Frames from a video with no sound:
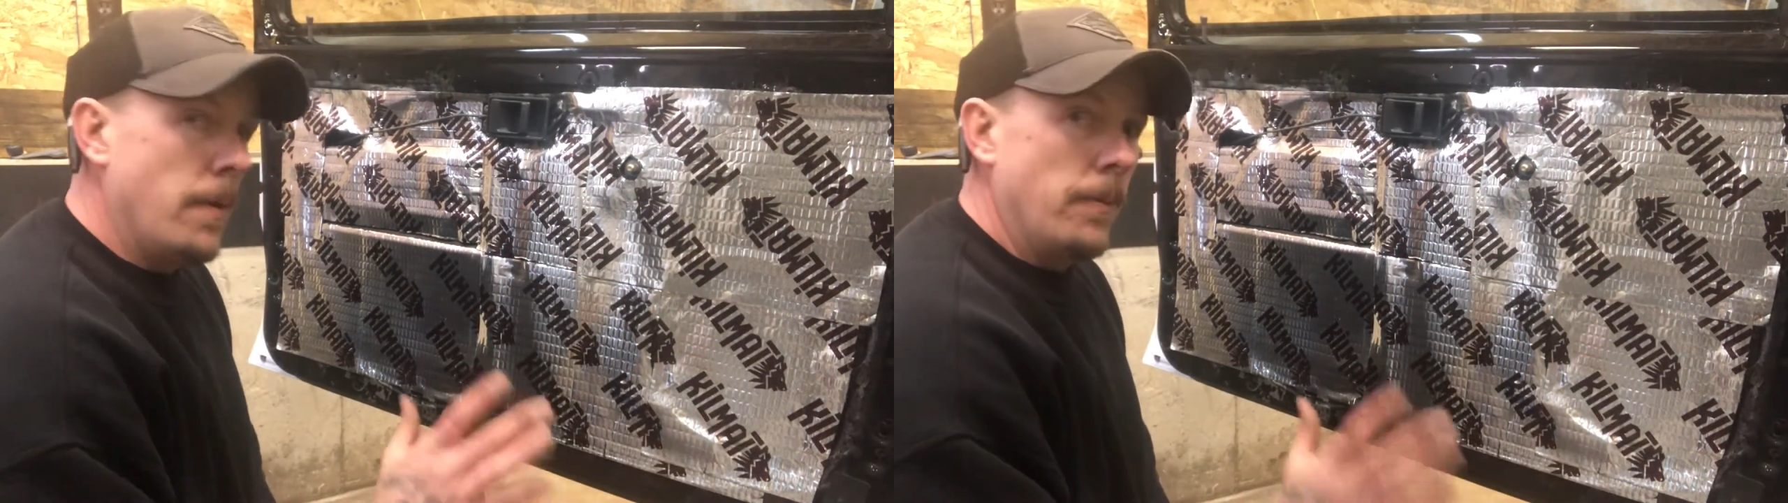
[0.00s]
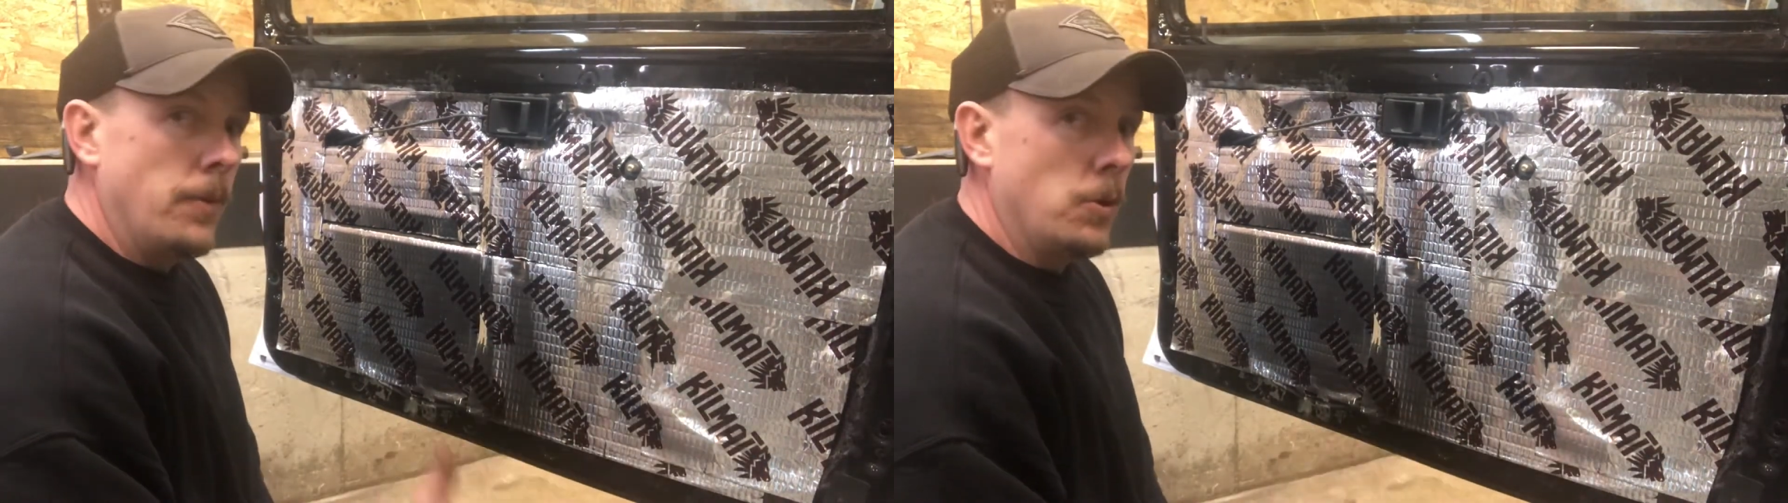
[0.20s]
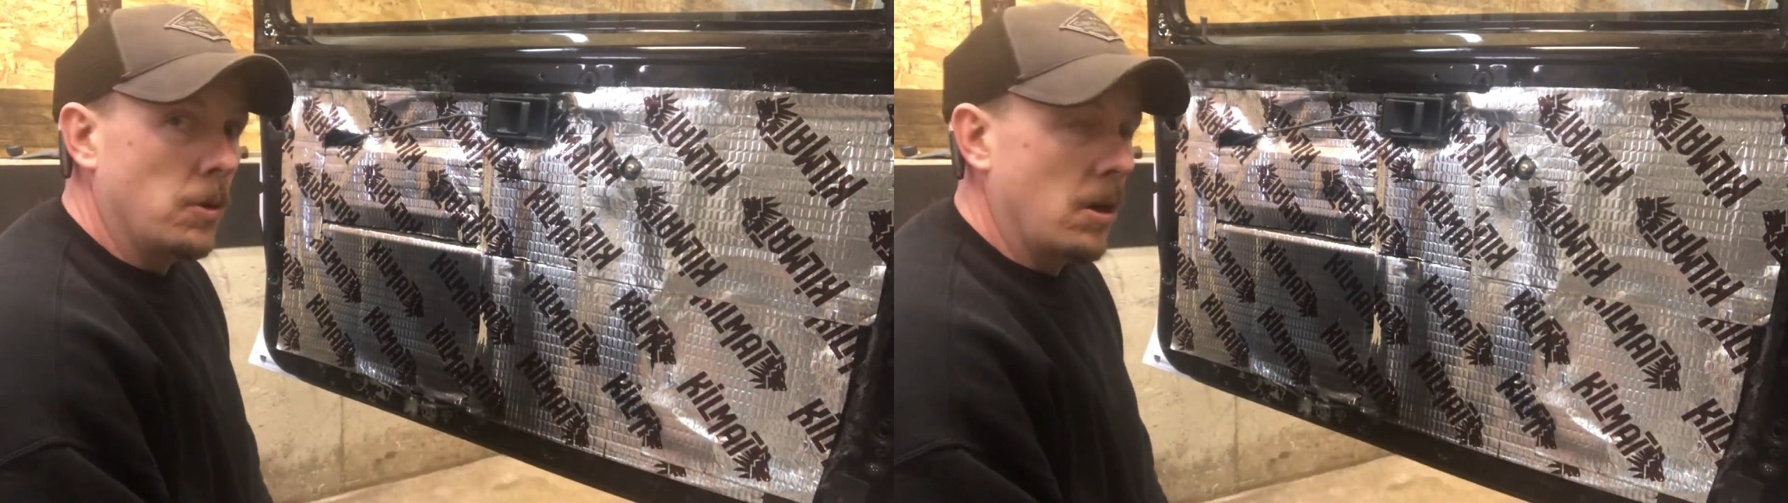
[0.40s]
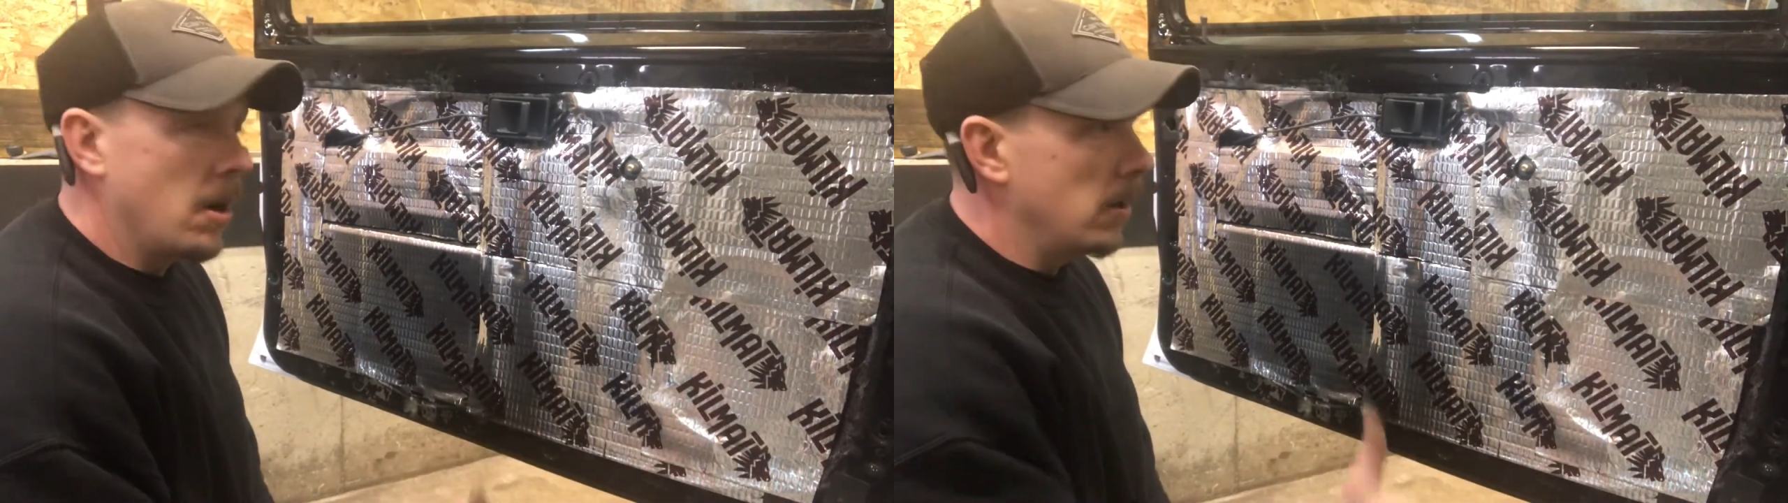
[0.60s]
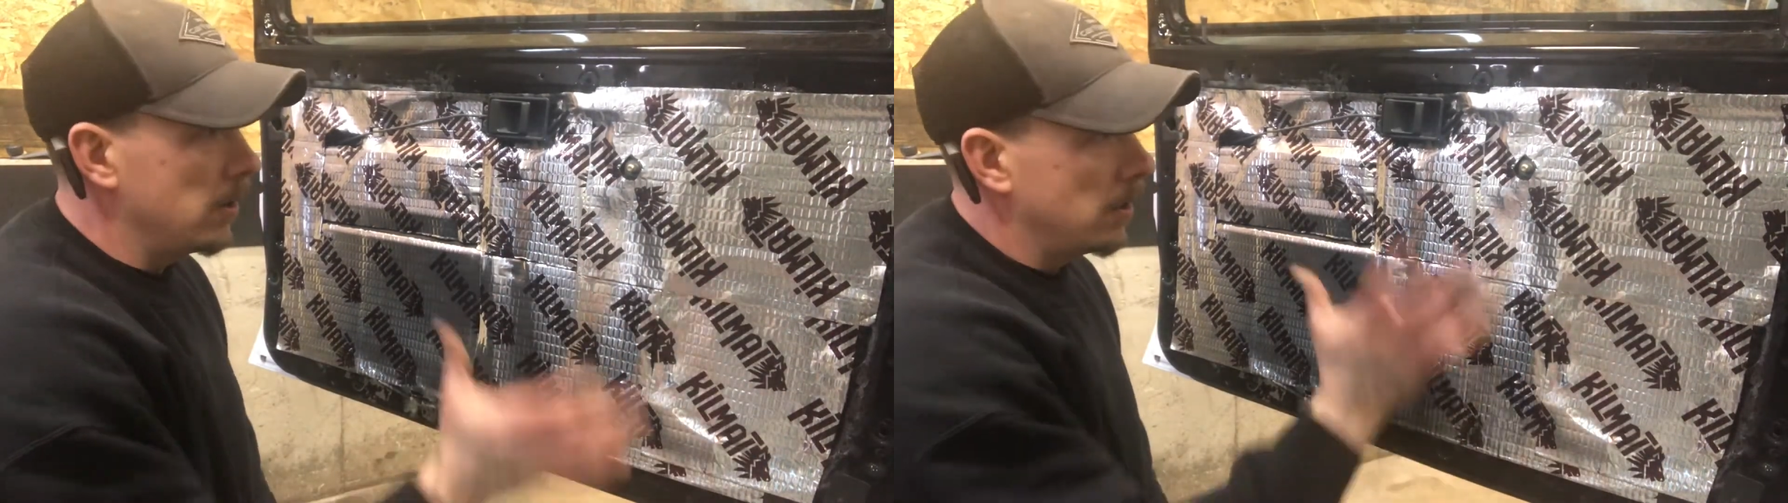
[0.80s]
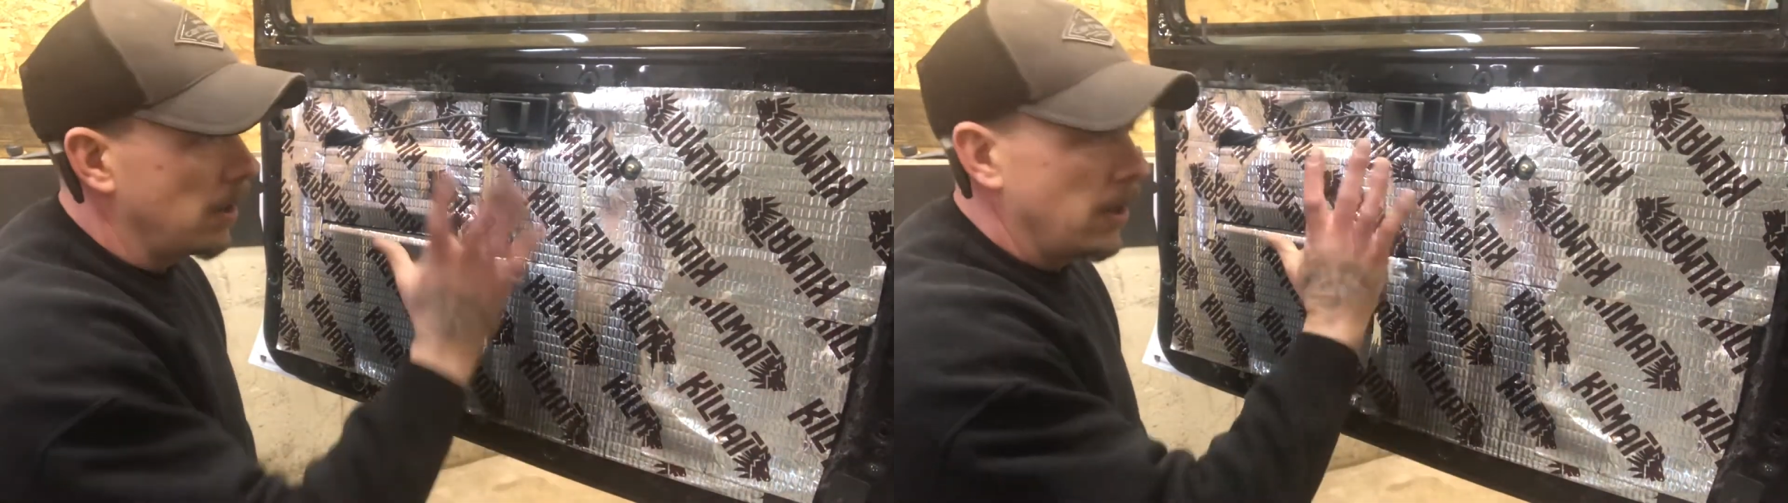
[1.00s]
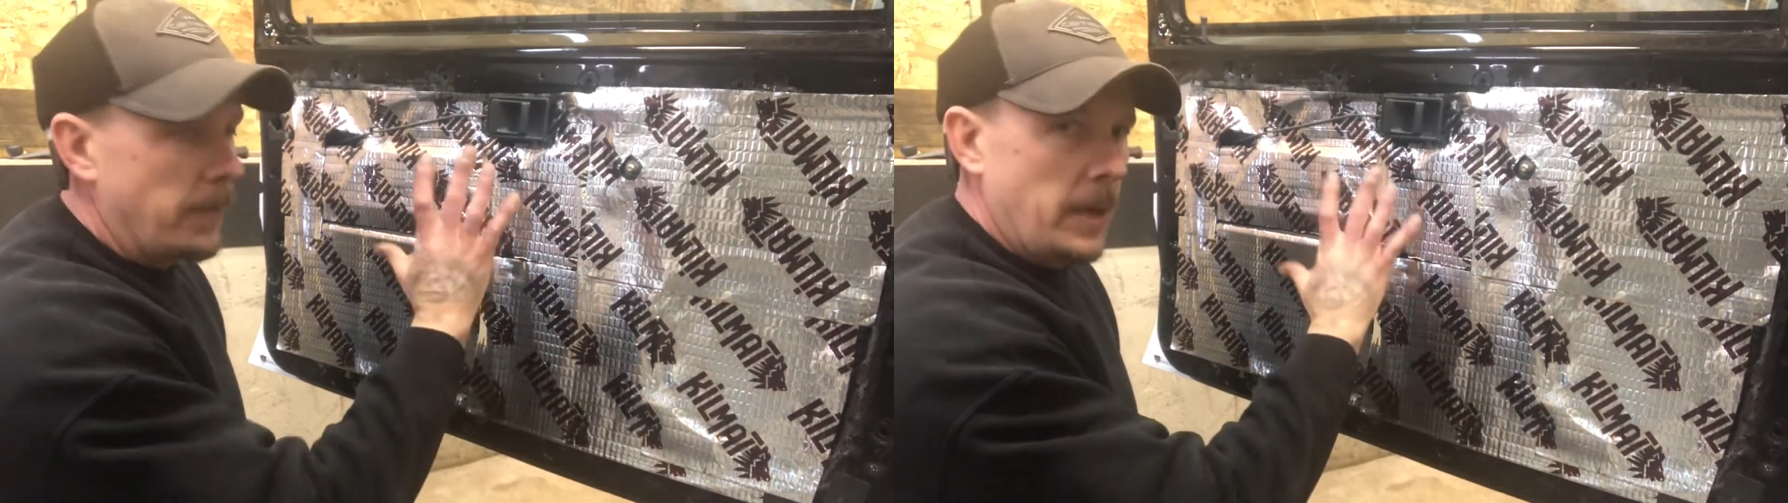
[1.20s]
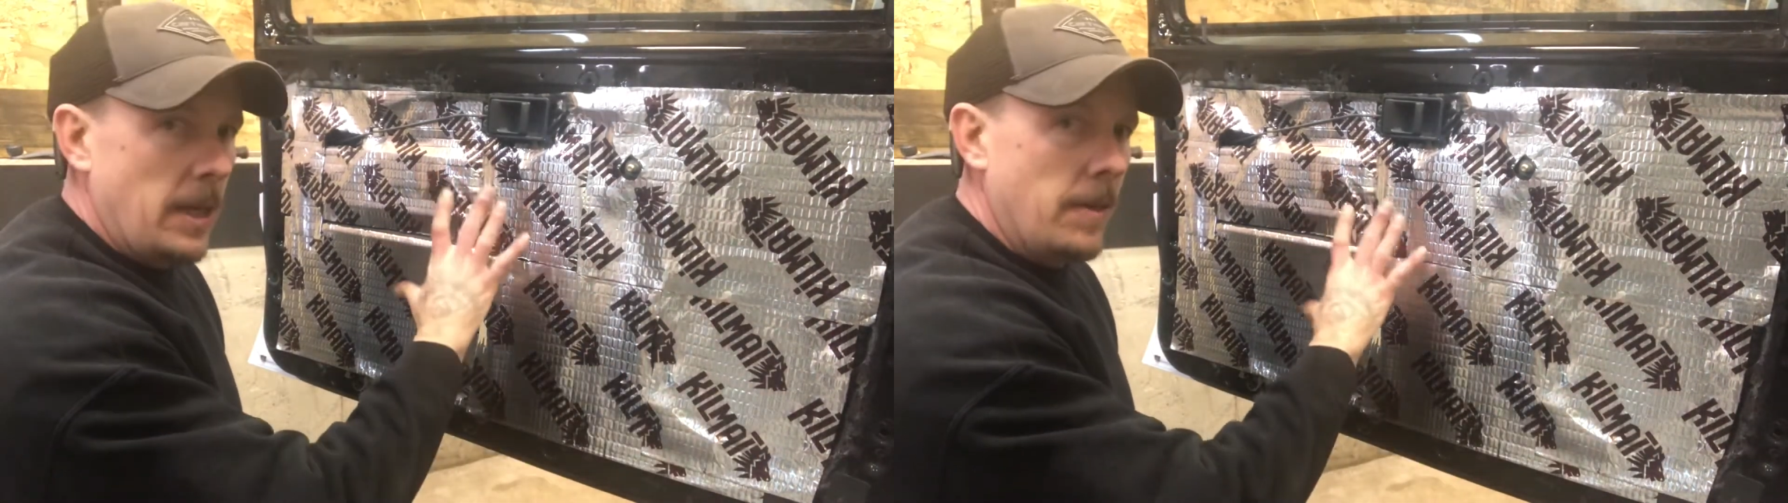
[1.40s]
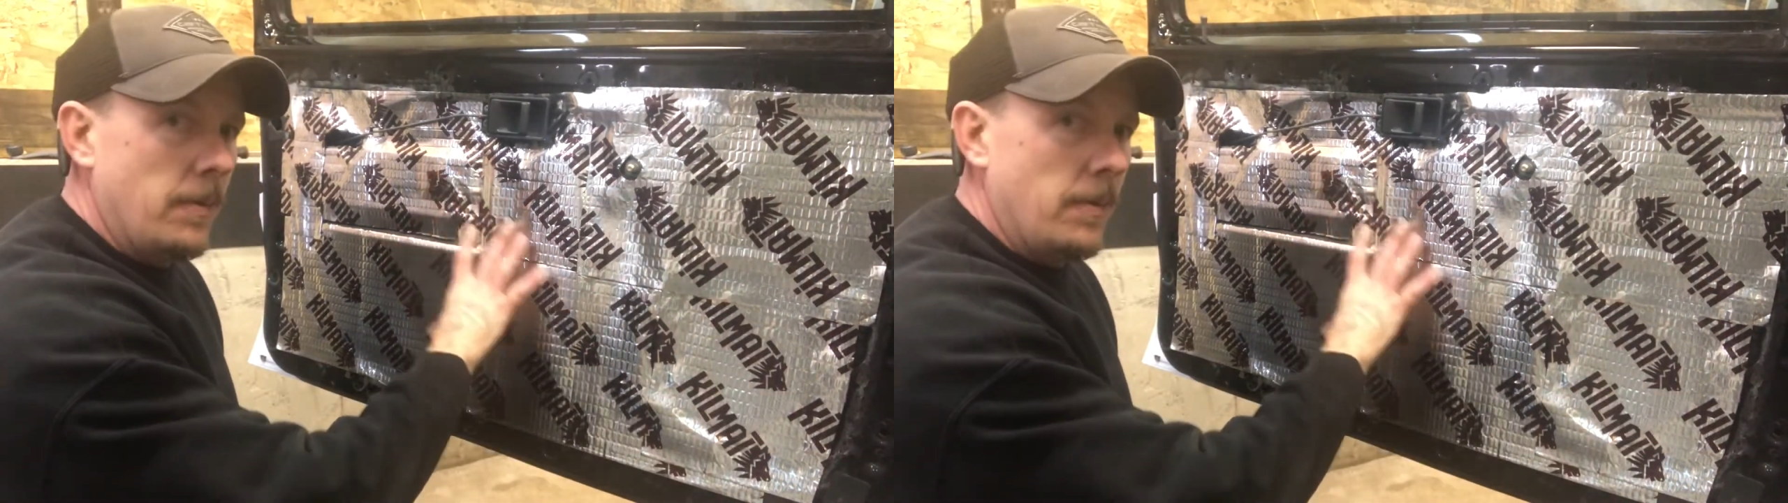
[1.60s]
newer cars are gonna be